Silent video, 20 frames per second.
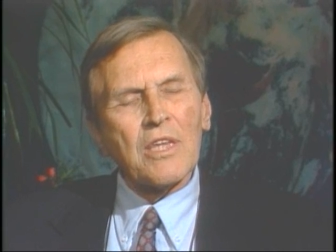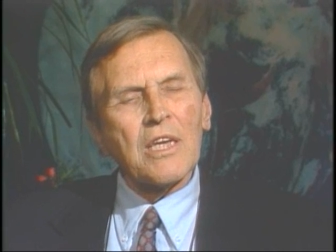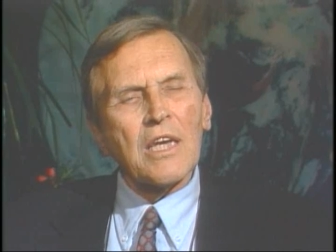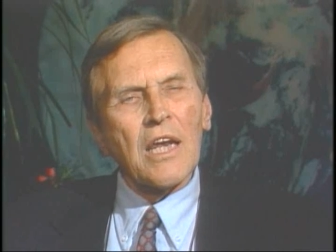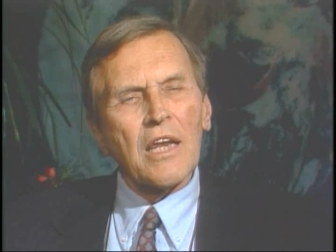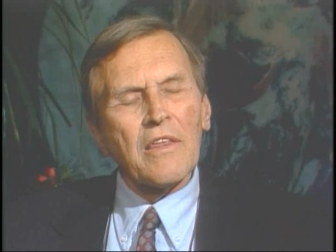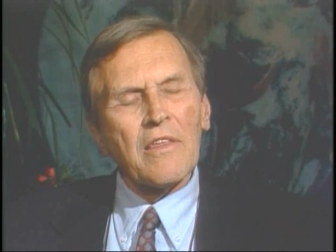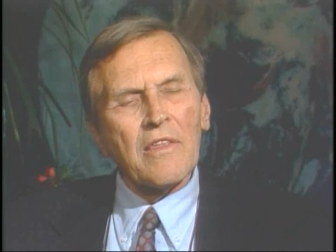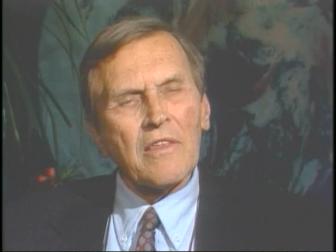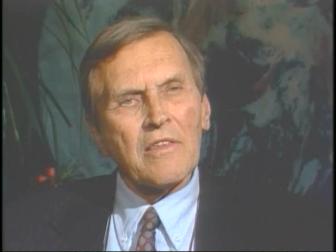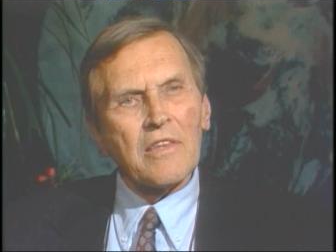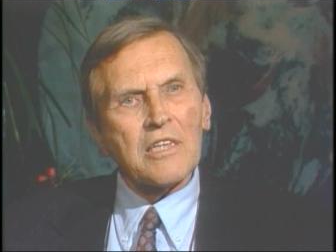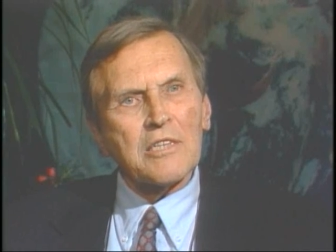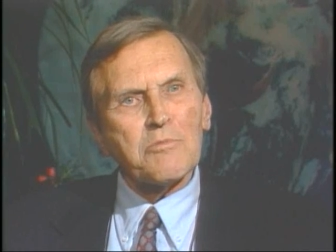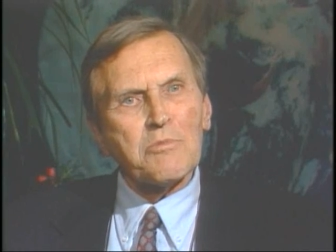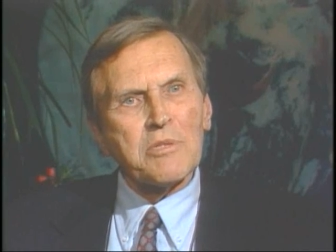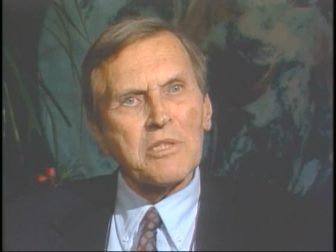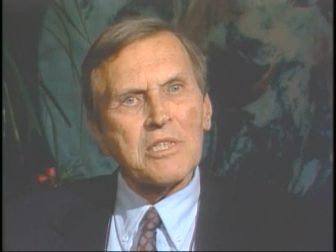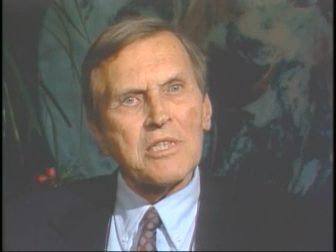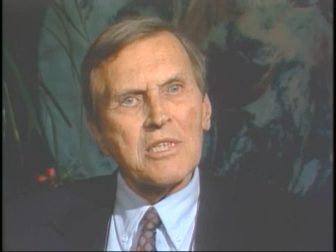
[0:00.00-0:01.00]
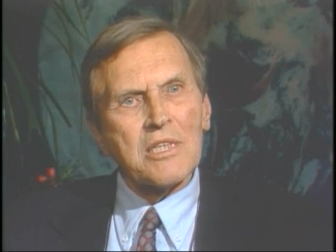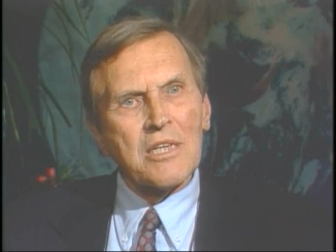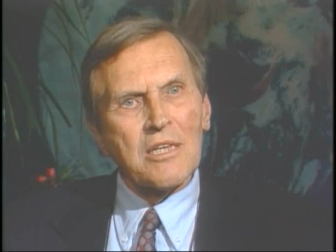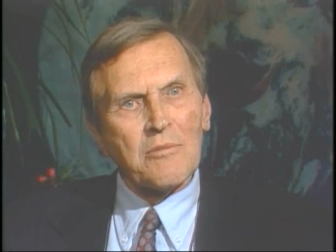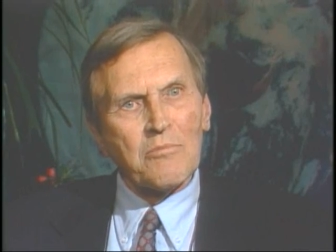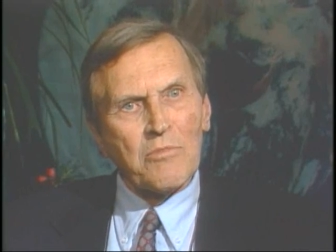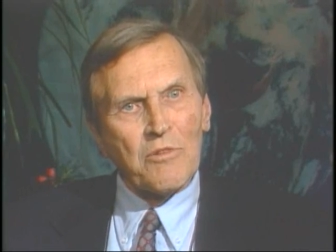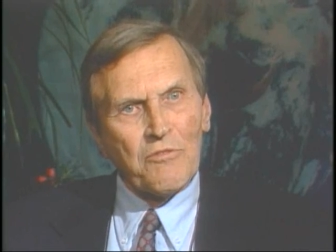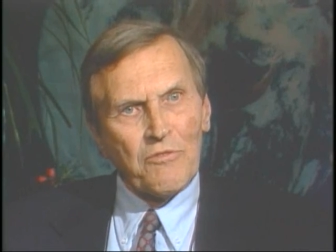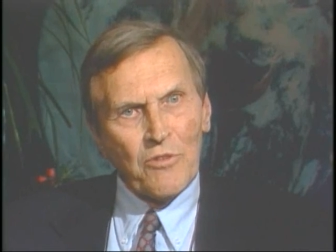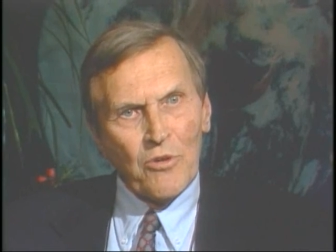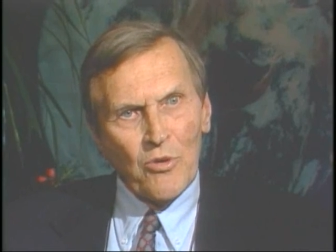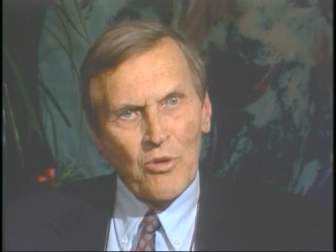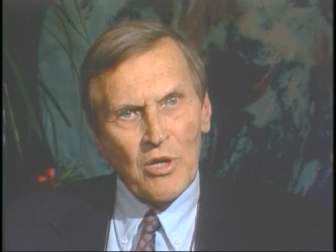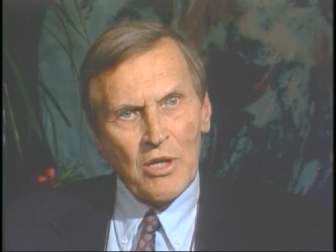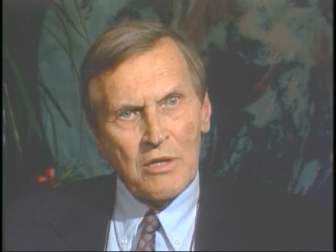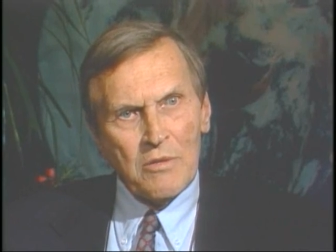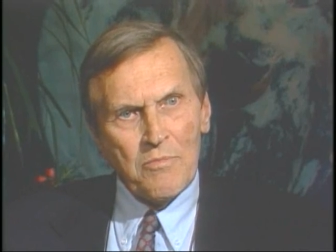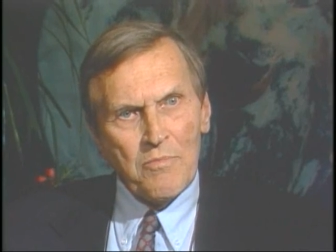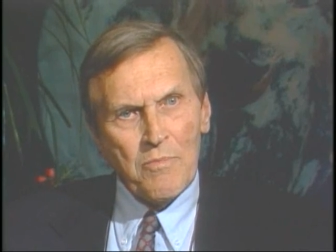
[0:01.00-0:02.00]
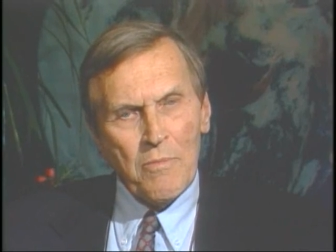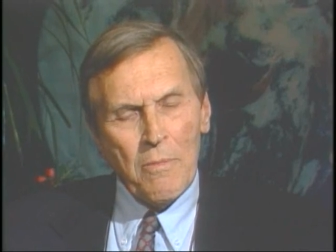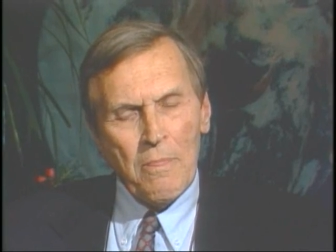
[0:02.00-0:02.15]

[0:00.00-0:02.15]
than anything that's been seen before